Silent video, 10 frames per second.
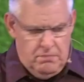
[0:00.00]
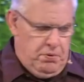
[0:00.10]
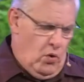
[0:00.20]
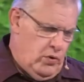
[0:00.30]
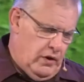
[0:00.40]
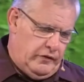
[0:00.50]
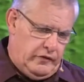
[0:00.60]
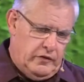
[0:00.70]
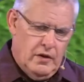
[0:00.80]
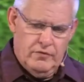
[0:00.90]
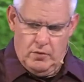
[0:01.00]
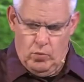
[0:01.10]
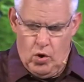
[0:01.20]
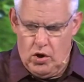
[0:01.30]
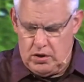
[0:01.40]
a bonus
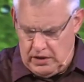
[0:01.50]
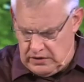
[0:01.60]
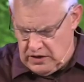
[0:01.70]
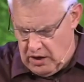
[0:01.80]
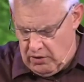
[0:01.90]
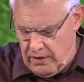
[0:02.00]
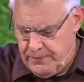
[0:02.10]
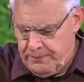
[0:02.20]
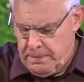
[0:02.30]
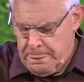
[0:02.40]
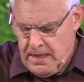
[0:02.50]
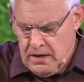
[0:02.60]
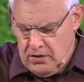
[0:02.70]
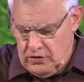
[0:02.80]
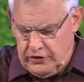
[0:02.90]
from work, etc.
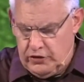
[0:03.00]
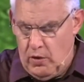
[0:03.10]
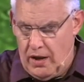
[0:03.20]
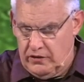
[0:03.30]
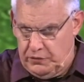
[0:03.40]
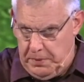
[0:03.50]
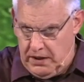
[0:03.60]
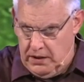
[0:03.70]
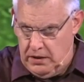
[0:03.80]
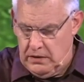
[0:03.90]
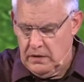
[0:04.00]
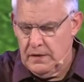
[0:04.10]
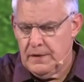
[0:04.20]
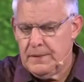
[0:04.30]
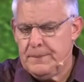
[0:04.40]
Don't just go out and spend it.
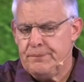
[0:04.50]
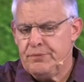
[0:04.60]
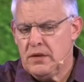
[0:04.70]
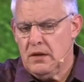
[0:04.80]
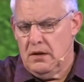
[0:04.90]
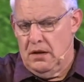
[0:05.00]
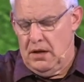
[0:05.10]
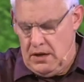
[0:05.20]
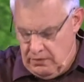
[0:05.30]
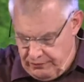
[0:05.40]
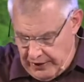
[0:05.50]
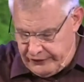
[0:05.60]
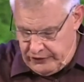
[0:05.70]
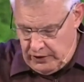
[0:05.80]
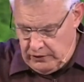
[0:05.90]

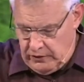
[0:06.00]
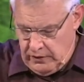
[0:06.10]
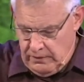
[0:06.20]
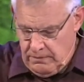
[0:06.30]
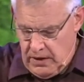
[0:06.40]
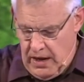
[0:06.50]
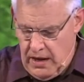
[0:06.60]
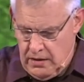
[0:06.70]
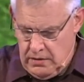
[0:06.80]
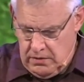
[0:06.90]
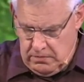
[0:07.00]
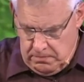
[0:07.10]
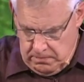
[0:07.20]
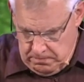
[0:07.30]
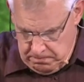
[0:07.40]
Invest it
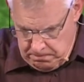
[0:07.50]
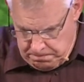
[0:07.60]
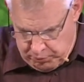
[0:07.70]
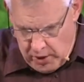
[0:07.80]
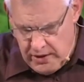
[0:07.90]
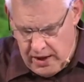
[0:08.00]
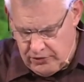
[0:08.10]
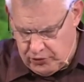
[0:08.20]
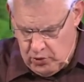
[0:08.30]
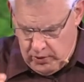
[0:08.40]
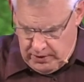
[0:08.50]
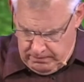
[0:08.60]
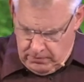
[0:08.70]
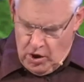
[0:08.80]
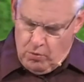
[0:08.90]
and pray that through
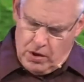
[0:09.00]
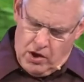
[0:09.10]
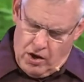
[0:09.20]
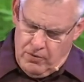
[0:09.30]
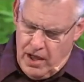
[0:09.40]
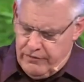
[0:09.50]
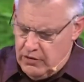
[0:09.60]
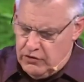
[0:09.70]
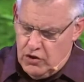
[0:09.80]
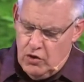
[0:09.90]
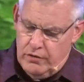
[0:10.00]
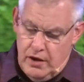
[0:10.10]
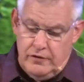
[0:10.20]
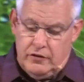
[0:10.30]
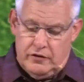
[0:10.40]
and know what God would have you to do.
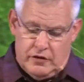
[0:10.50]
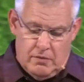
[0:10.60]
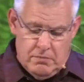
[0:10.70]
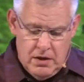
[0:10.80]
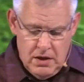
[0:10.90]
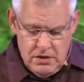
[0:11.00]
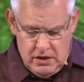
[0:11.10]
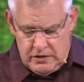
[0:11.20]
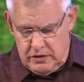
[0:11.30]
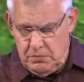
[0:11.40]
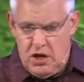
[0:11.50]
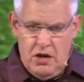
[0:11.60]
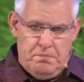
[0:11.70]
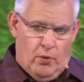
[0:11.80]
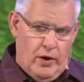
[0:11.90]
These are some just some
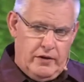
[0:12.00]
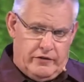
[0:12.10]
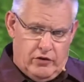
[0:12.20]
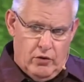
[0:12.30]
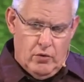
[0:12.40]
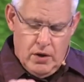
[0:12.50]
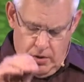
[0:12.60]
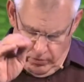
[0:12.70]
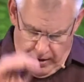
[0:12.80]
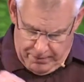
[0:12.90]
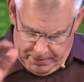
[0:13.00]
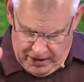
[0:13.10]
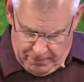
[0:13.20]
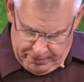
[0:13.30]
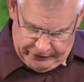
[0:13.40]
key points to
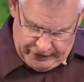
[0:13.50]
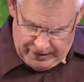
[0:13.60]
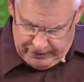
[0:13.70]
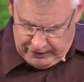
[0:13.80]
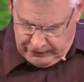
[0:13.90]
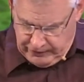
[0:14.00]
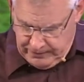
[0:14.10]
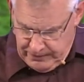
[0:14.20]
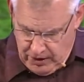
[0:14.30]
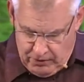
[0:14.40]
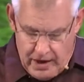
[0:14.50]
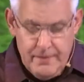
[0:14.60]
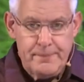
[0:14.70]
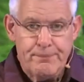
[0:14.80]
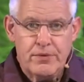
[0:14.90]
ramping up a savings. All right?